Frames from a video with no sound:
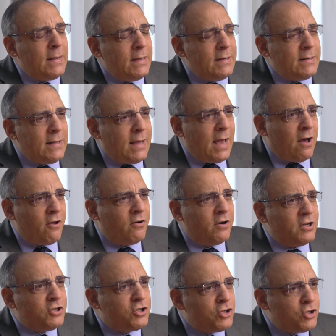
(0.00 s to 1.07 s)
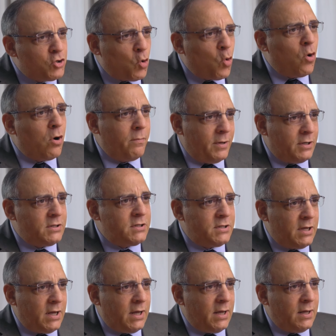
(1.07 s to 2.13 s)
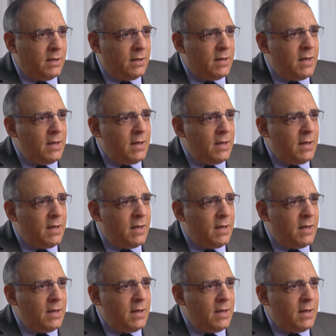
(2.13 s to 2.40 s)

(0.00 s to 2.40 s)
encountered a storm at sea.